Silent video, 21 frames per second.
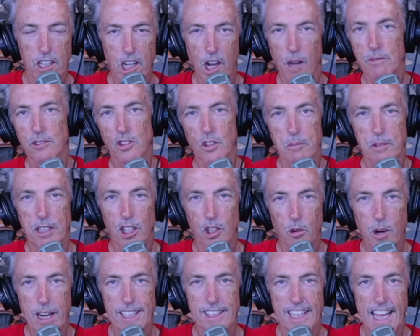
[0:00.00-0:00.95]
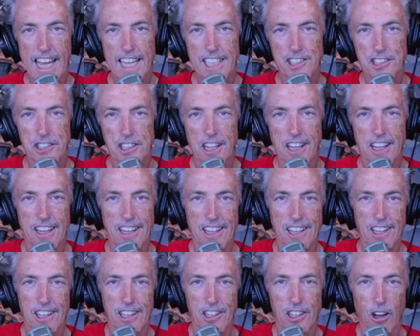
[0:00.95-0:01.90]
comes from the Great Lakes,
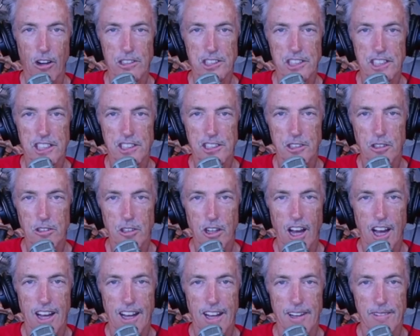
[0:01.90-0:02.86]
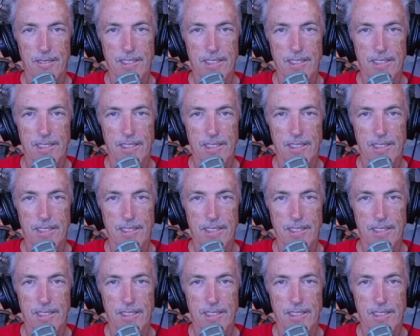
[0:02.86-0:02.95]
goes into uh,